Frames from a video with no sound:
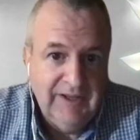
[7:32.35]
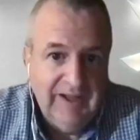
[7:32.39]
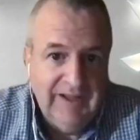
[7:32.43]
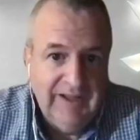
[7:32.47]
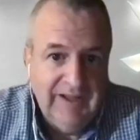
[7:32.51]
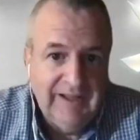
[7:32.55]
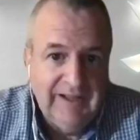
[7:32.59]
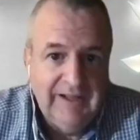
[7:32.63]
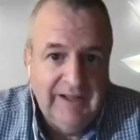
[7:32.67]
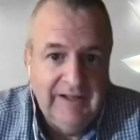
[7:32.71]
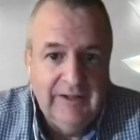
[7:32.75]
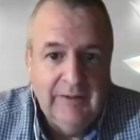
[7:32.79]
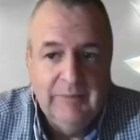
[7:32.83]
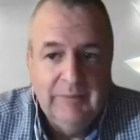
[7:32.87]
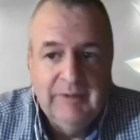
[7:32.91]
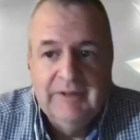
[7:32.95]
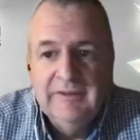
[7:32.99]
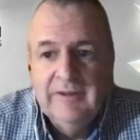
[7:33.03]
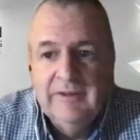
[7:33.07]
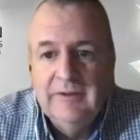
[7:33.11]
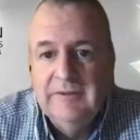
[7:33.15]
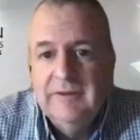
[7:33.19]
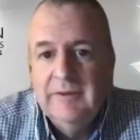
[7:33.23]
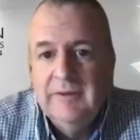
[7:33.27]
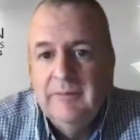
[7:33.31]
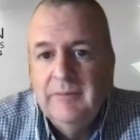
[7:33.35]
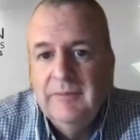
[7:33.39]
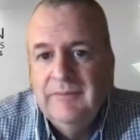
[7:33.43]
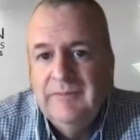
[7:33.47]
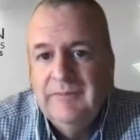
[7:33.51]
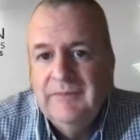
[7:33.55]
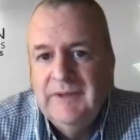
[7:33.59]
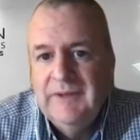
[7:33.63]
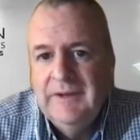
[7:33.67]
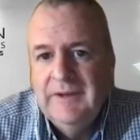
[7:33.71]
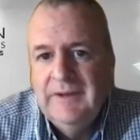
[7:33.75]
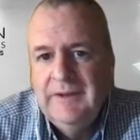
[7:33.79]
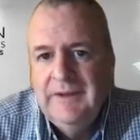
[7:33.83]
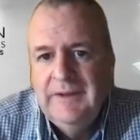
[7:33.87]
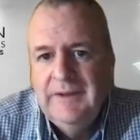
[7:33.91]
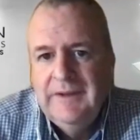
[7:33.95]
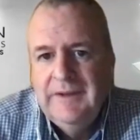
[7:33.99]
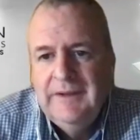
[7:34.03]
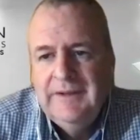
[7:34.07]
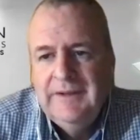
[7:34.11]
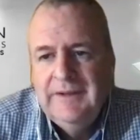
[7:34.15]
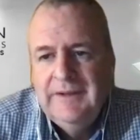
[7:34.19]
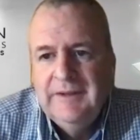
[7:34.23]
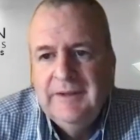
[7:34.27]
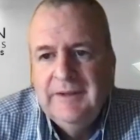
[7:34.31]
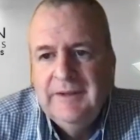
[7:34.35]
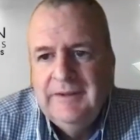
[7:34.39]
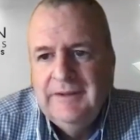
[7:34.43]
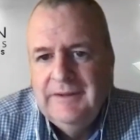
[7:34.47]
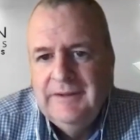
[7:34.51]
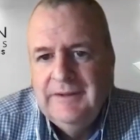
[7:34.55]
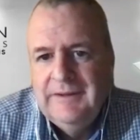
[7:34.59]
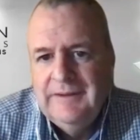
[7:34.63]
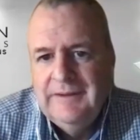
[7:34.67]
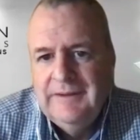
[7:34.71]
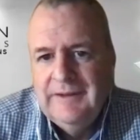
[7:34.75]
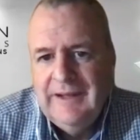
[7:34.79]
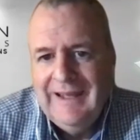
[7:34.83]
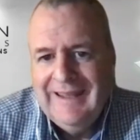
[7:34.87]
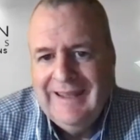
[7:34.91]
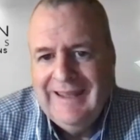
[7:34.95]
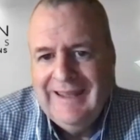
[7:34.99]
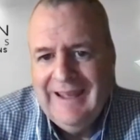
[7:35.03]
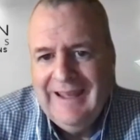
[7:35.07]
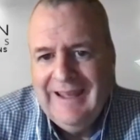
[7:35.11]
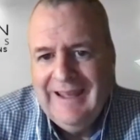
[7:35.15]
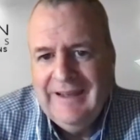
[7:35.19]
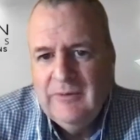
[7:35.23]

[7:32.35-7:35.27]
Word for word: I can end up the the the, the I,